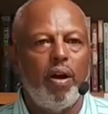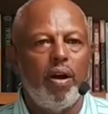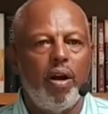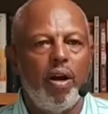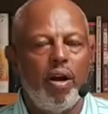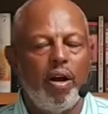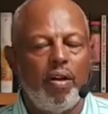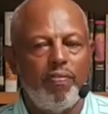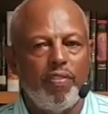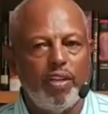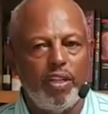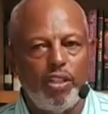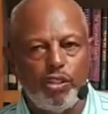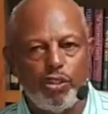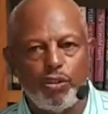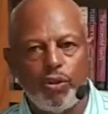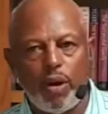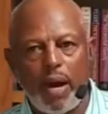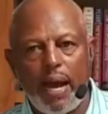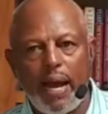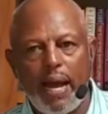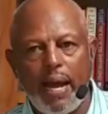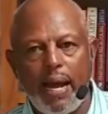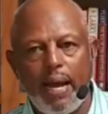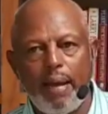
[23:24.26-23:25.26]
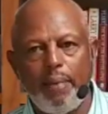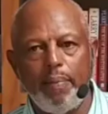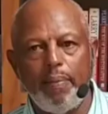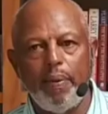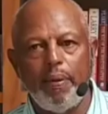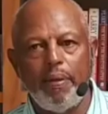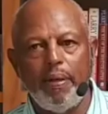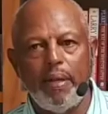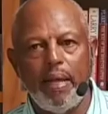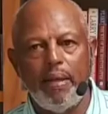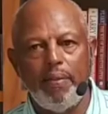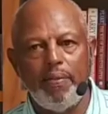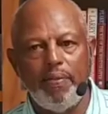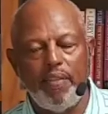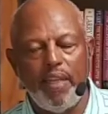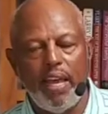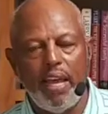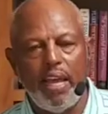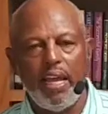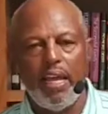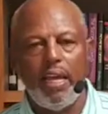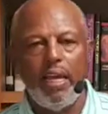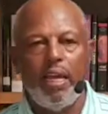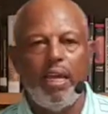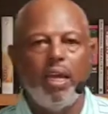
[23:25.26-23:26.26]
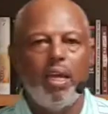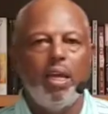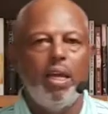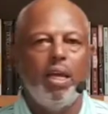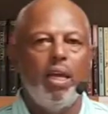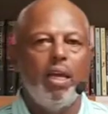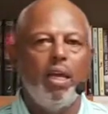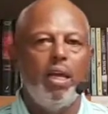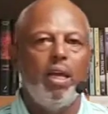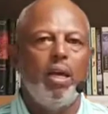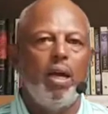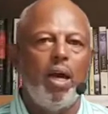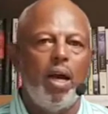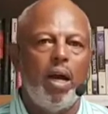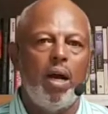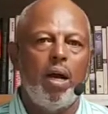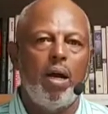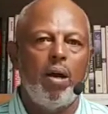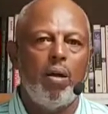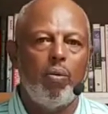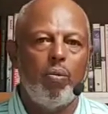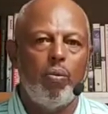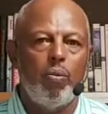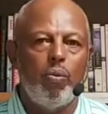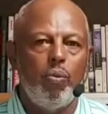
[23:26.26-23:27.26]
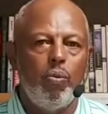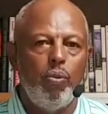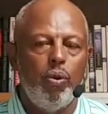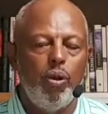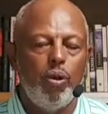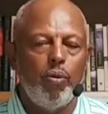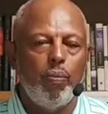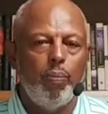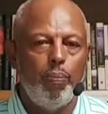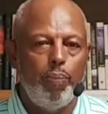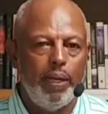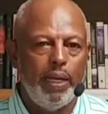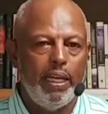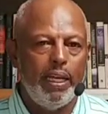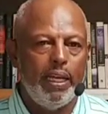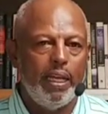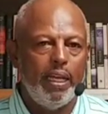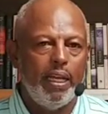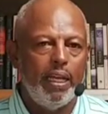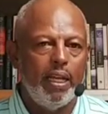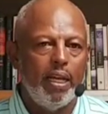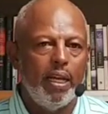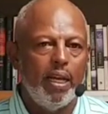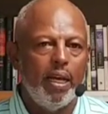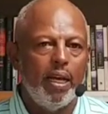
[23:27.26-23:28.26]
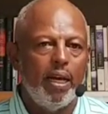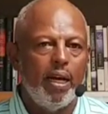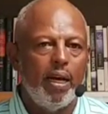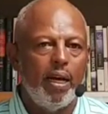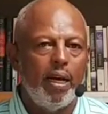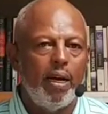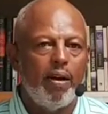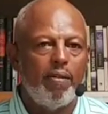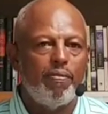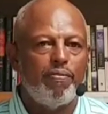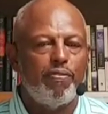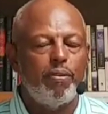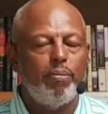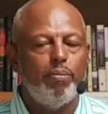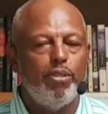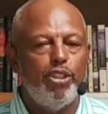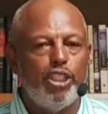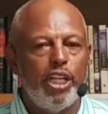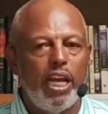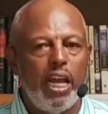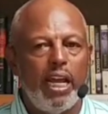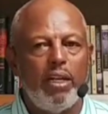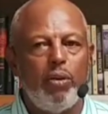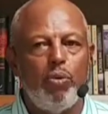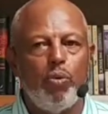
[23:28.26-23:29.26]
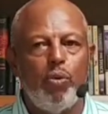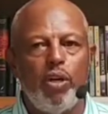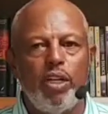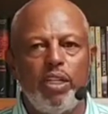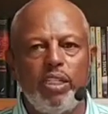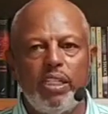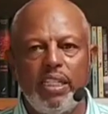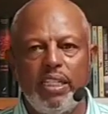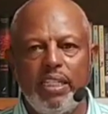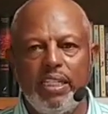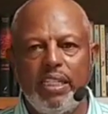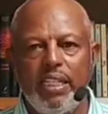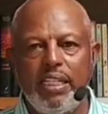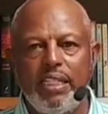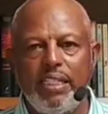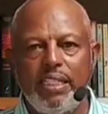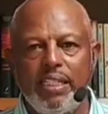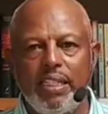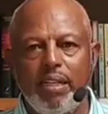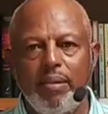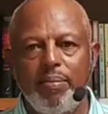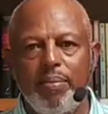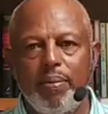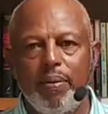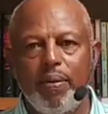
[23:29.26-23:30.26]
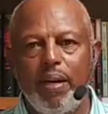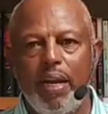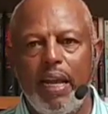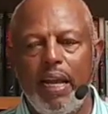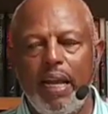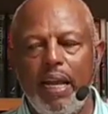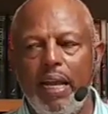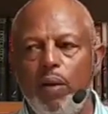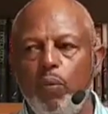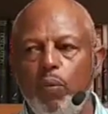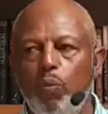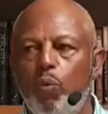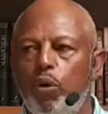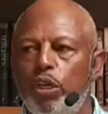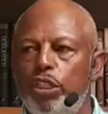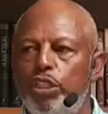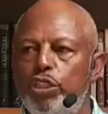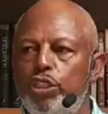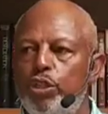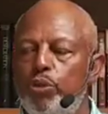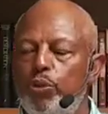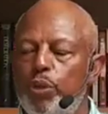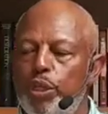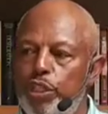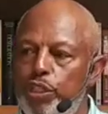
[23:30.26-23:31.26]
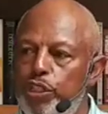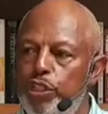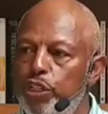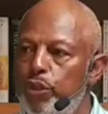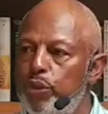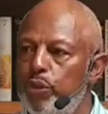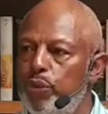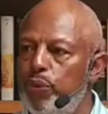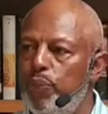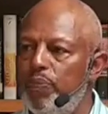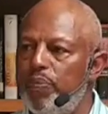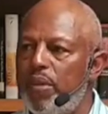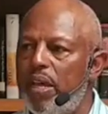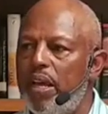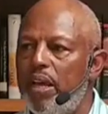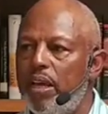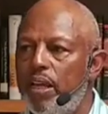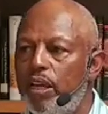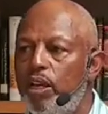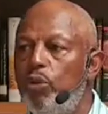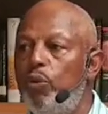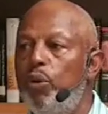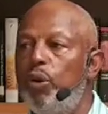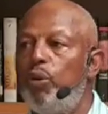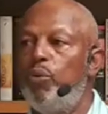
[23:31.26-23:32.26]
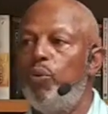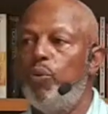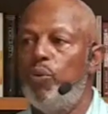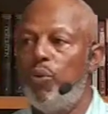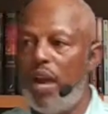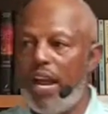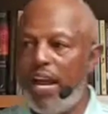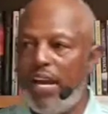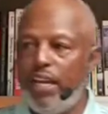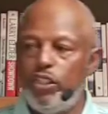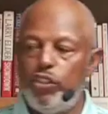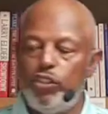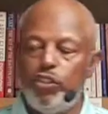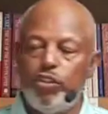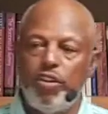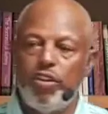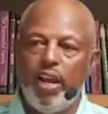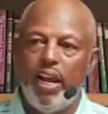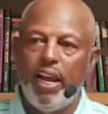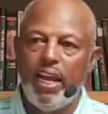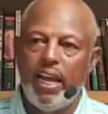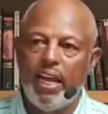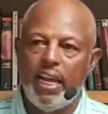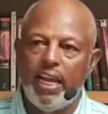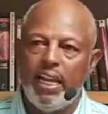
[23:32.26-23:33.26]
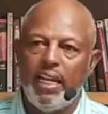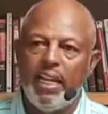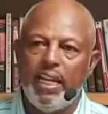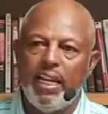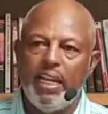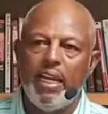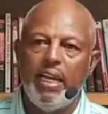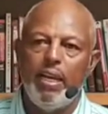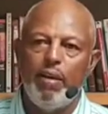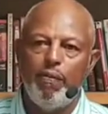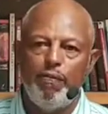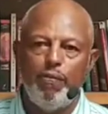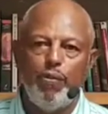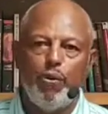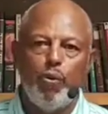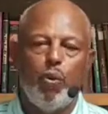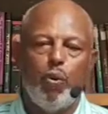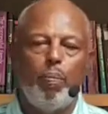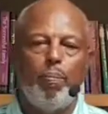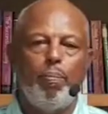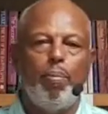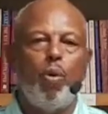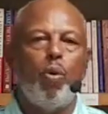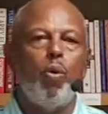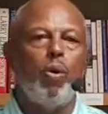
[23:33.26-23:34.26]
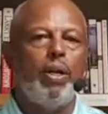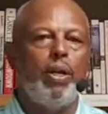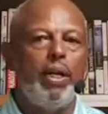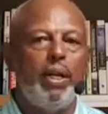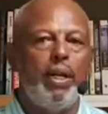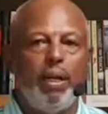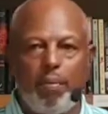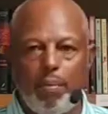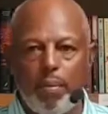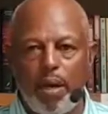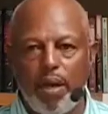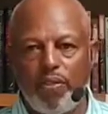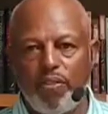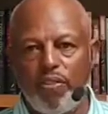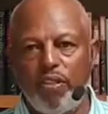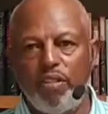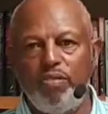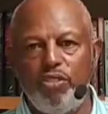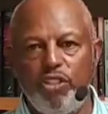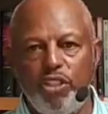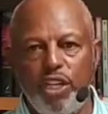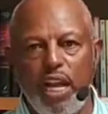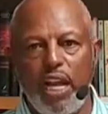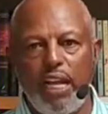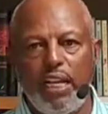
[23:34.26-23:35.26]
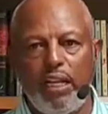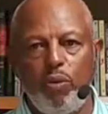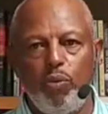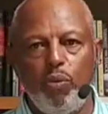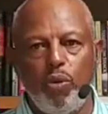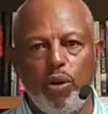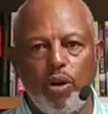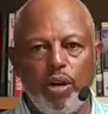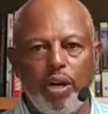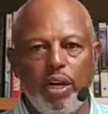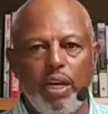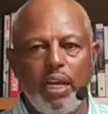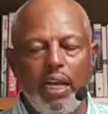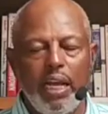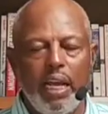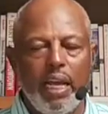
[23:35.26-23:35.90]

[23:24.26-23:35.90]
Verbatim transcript: of the tribe that they uh, will be uh, from January to December. And what you would do, you would raise your hand if you were born in the month of January.